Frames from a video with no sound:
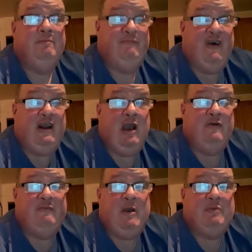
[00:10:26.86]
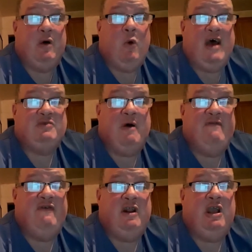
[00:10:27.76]
videos, people that watch my
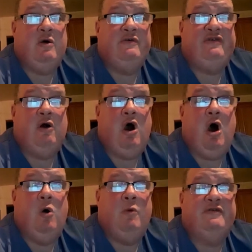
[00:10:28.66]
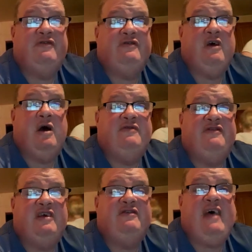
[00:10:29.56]
videos are almost
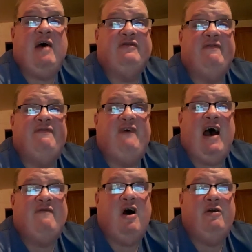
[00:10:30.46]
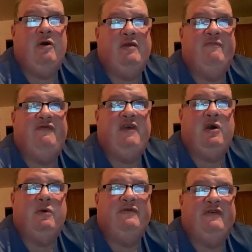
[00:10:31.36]
6,500
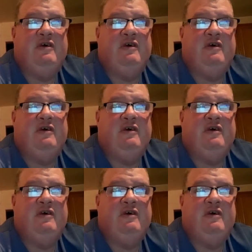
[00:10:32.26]
views.